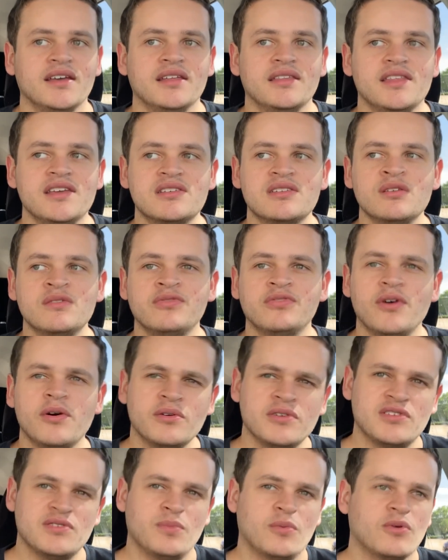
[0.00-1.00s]
they should
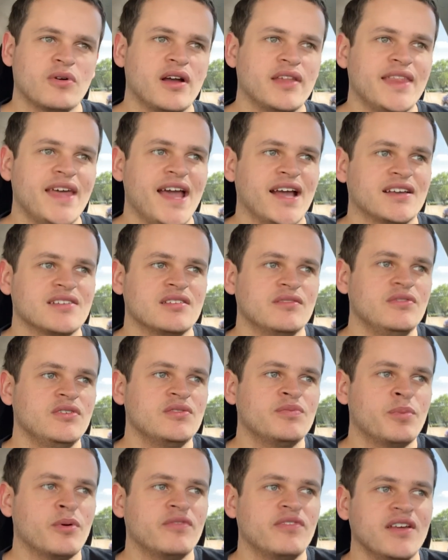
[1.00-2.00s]
focus more on that, because if
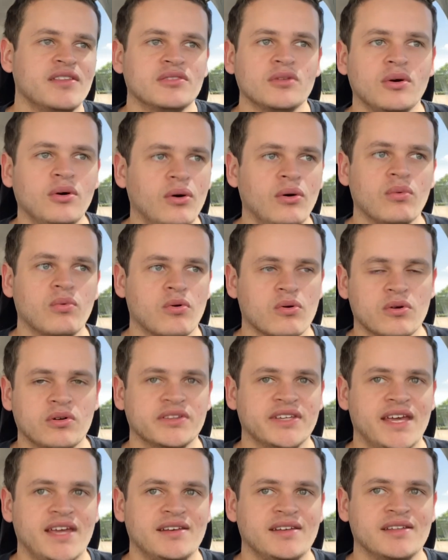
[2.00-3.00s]
you prevent the whole
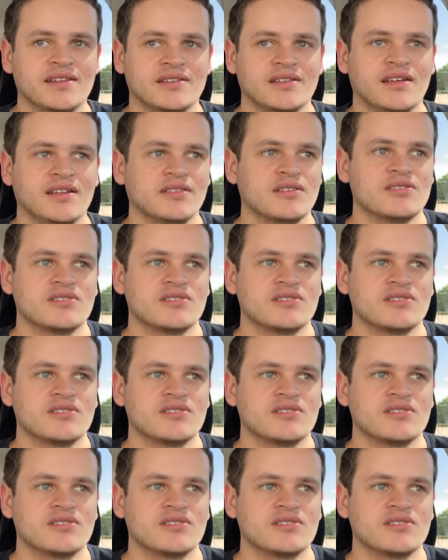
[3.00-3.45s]
world ending thing,